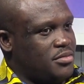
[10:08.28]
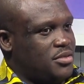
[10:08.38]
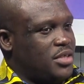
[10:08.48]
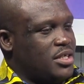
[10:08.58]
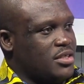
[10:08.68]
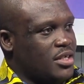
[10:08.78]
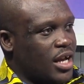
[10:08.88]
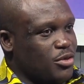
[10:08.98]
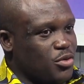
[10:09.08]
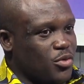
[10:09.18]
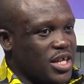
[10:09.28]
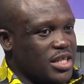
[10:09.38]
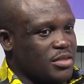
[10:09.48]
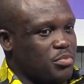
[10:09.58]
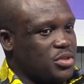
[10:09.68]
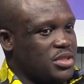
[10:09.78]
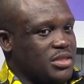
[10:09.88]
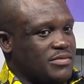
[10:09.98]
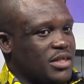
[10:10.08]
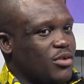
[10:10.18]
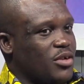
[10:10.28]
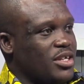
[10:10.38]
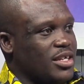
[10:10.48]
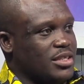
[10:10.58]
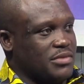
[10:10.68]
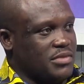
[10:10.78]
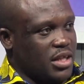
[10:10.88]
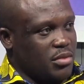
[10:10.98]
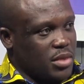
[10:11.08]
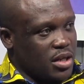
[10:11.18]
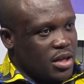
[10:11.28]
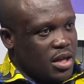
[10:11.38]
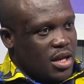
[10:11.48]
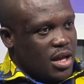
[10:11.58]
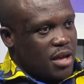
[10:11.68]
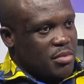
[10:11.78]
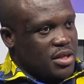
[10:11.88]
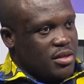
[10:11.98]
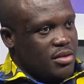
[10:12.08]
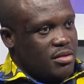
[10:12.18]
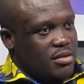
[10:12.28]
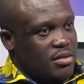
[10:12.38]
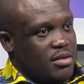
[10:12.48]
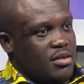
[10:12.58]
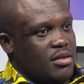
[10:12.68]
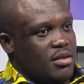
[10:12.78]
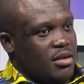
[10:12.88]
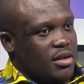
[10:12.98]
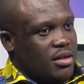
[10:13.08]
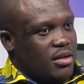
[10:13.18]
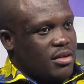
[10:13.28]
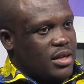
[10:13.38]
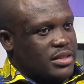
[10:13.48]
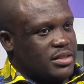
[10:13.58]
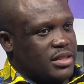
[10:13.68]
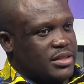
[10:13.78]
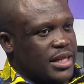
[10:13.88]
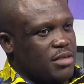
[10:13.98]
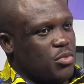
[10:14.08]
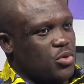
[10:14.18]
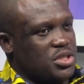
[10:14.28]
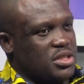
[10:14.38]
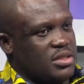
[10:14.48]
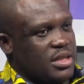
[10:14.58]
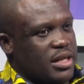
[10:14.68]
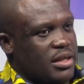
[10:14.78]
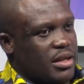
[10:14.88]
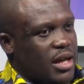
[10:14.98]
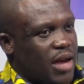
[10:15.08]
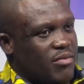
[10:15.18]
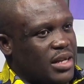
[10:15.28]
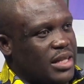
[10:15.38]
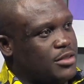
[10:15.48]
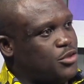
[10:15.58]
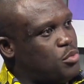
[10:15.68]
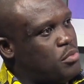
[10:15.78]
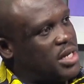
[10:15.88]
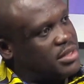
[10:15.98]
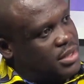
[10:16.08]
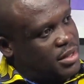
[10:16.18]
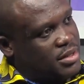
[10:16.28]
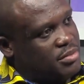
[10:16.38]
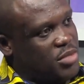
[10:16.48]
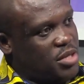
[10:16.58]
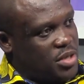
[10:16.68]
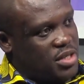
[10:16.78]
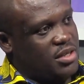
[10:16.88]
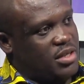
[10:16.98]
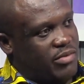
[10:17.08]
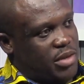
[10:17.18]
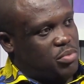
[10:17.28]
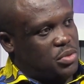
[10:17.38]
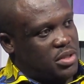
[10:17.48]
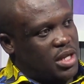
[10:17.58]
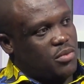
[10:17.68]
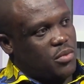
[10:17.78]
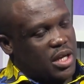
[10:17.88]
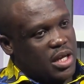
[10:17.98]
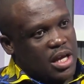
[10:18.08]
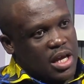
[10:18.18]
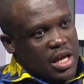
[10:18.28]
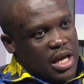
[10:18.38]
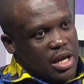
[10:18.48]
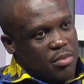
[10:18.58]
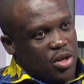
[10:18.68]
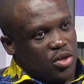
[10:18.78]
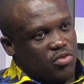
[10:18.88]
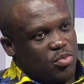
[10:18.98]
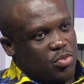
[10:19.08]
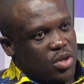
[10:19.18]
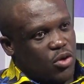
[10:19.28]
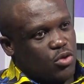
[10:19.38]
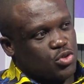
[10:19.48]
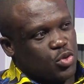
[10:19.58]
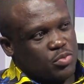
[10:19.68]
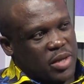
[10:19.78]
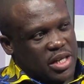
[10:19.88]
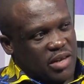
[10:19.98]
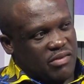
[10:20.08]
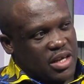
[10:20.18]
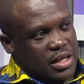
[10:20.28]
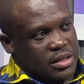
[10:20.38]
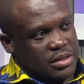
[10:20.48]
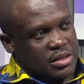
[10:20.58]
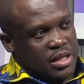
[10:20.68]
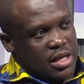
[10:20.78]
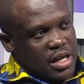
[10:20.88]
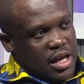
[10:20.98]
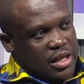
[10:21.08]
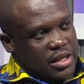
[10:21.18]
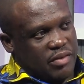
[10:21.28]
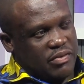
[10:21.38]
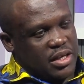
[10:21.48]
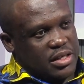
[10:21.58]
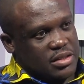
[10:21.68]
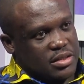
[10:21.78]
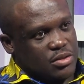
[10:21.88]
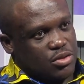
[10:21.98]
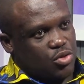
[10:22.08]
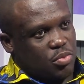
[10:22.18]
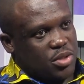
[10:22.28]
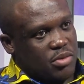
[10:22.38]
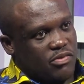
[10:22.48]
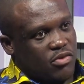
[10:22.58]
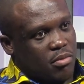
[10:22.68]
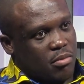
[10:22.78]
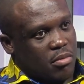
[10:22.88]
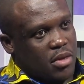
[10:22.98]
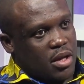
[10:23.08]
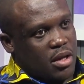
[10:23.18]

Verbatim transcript: strangely, I don't know whether it's a positive thing or a negative thing, but I mean, it's it's an emotion that I have learned to master, maybe, if I put that way. Um, a lot of people are controlled by their fears, and their fears stop them from